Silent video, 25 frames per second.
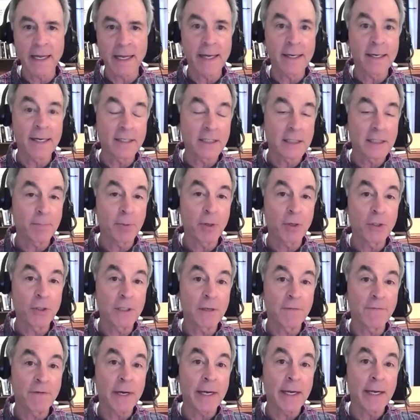And I suppose
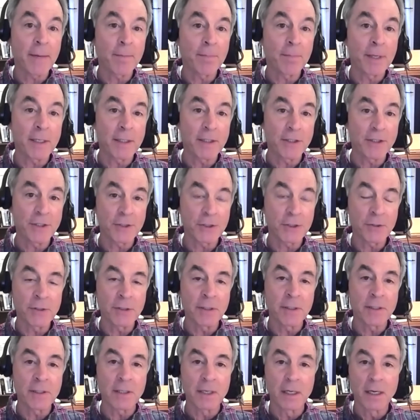if I had been a
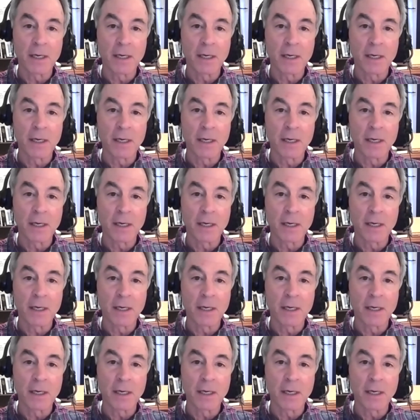student